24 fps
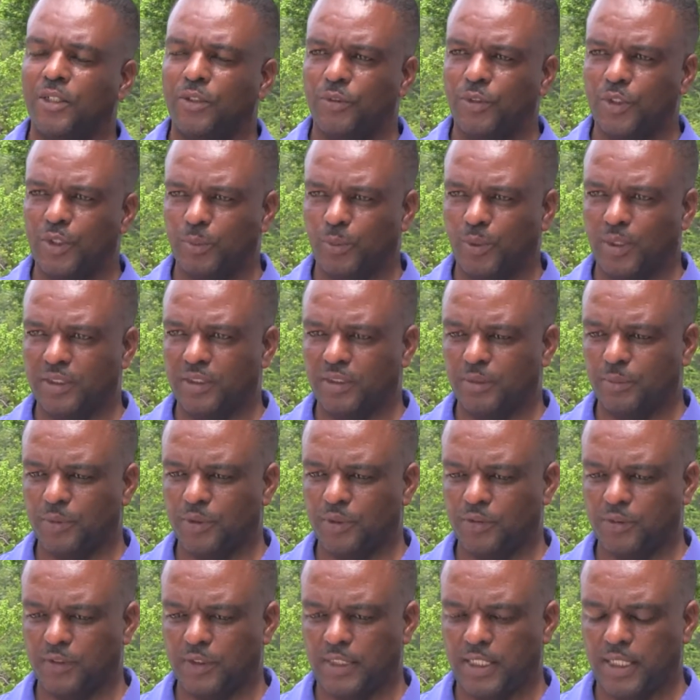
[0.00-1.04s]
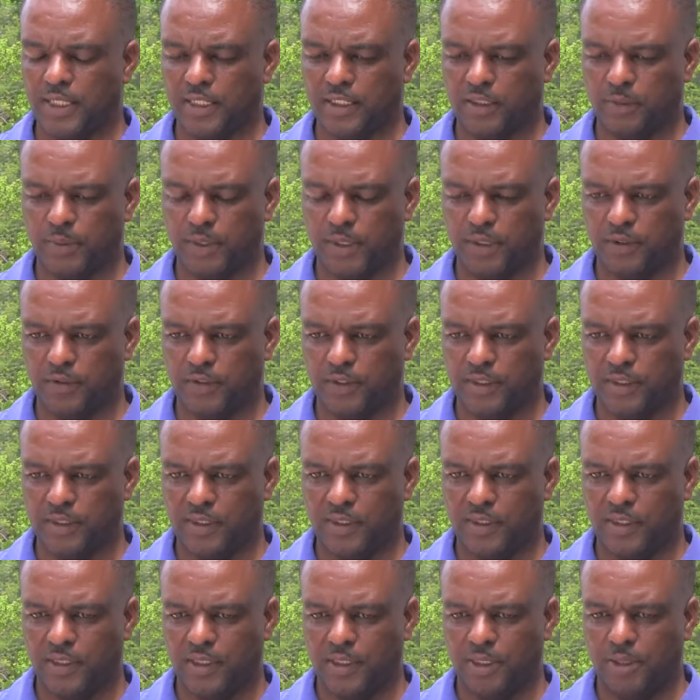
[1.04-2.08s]
responsible for that aspect of it,
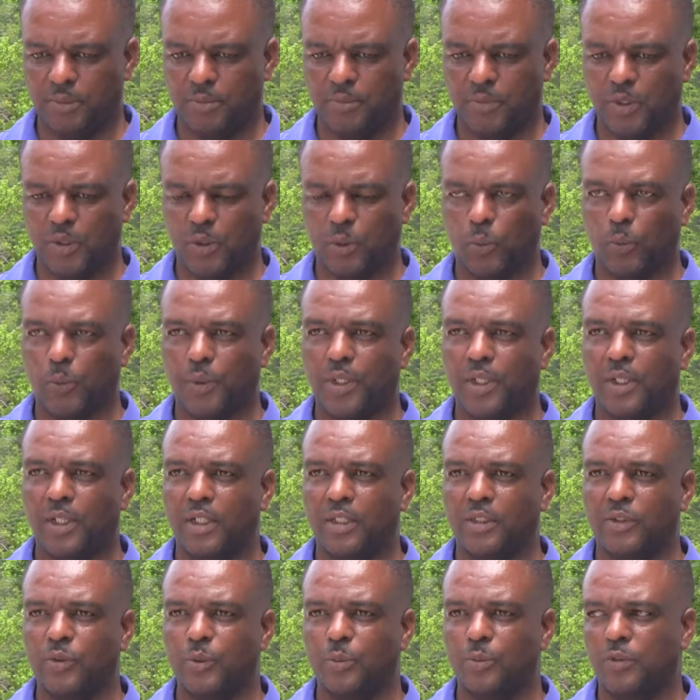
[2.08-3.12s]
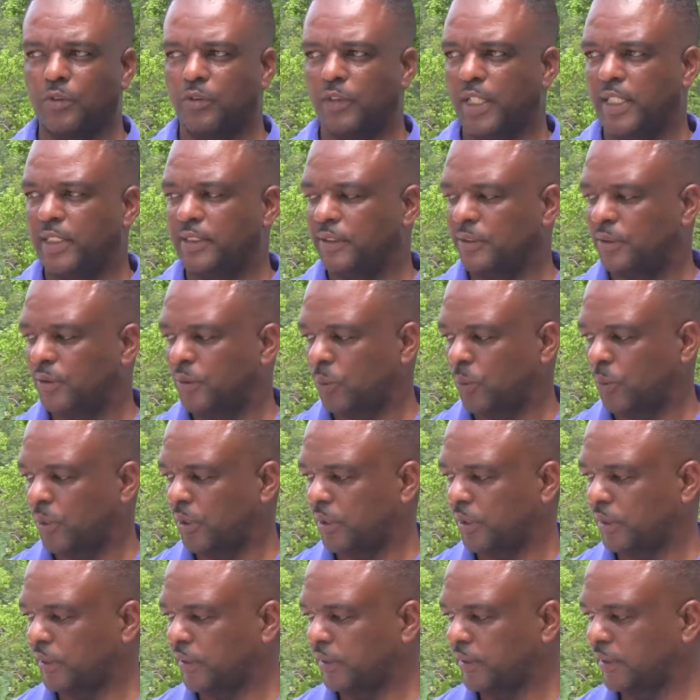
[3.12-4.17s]
but we are supervising the
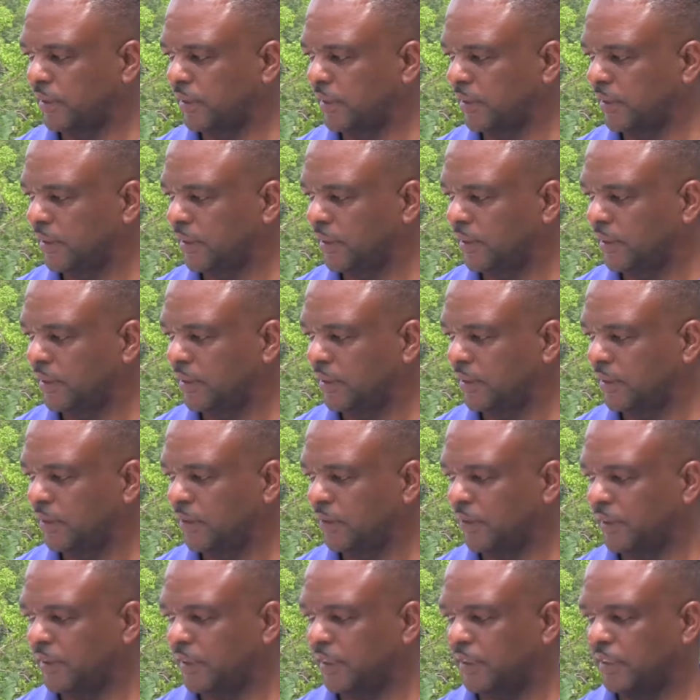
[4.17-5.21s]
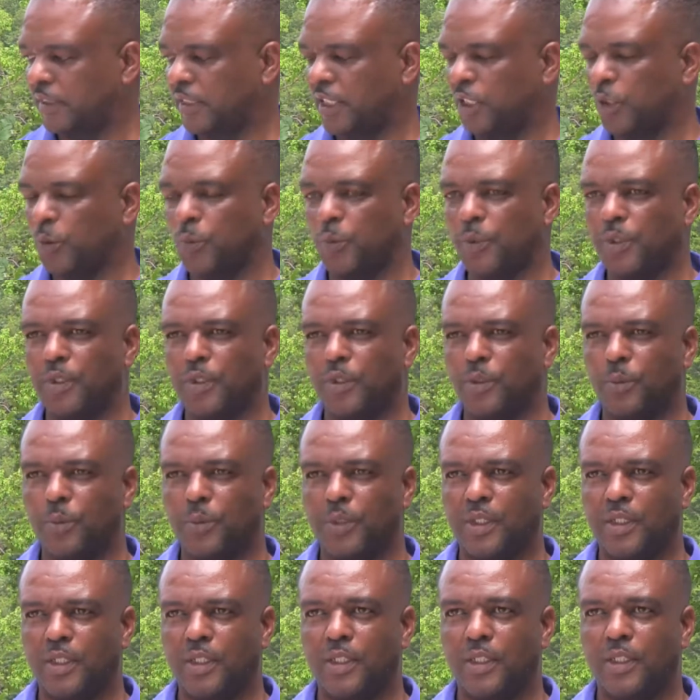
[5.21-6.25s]
works. So as I said,
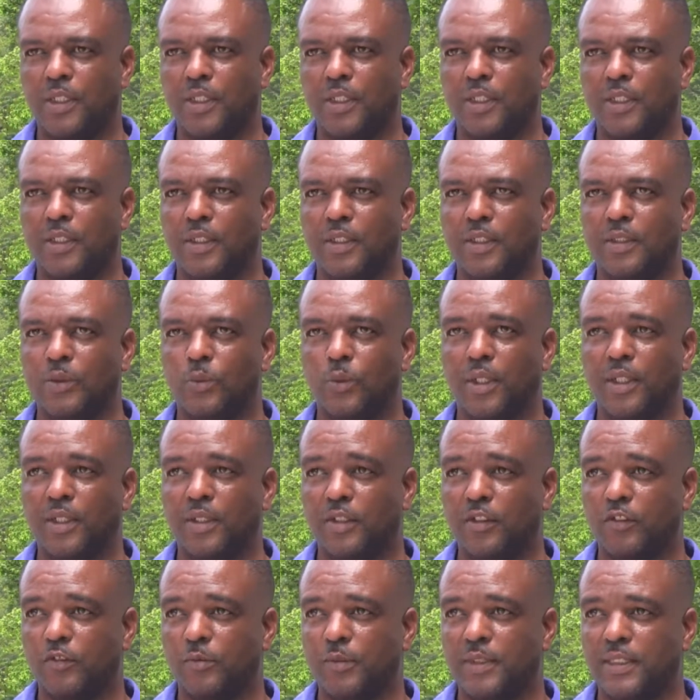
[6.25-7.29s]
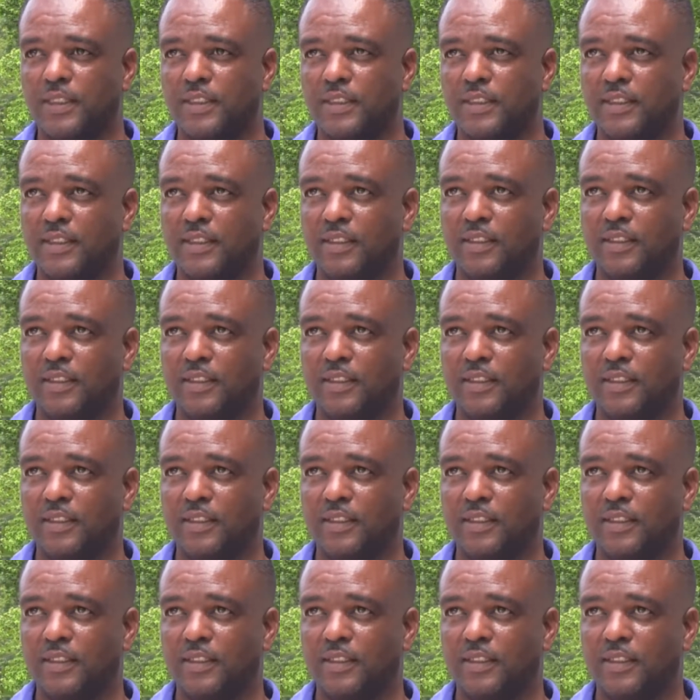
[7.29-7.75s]
we is one government.